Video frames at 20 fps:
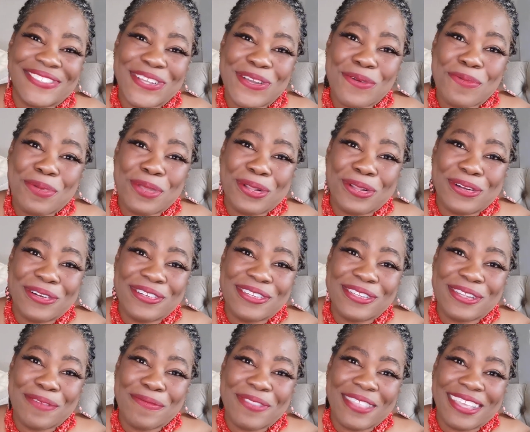Hope you learned
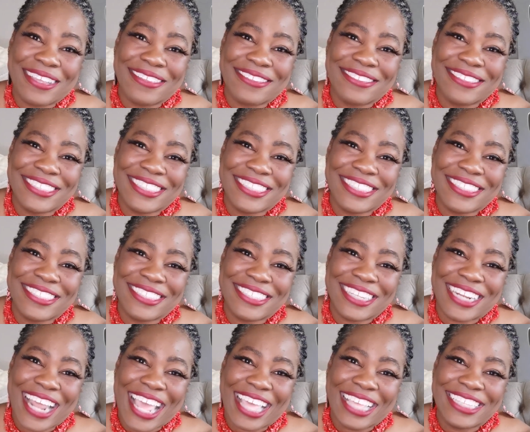something
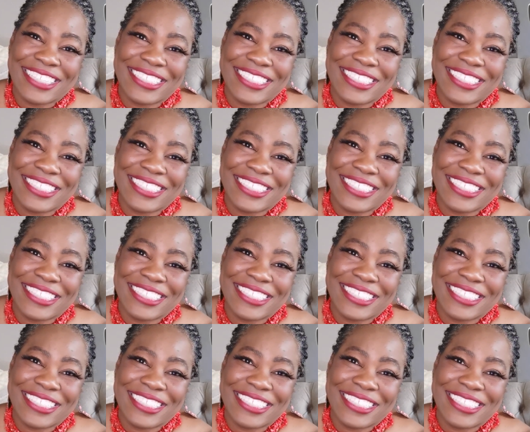today.